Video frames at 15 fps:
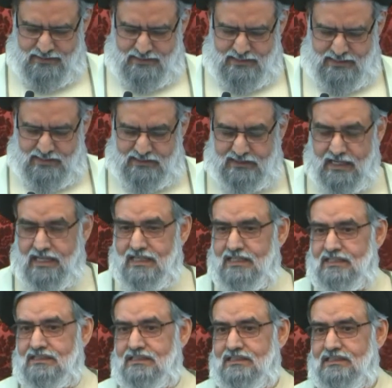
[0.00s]
He
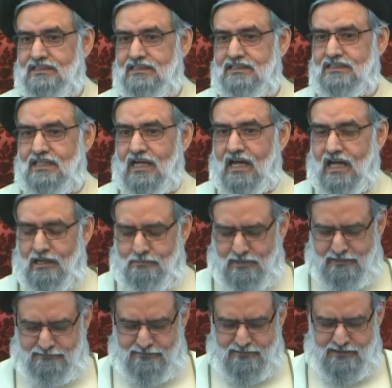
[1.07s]
says, I am
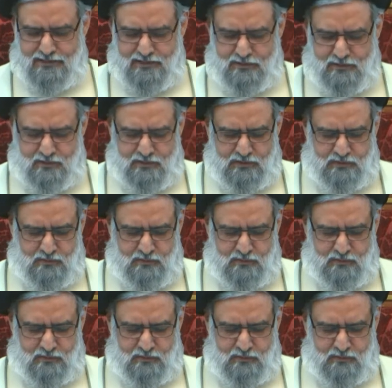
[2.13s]
referring to,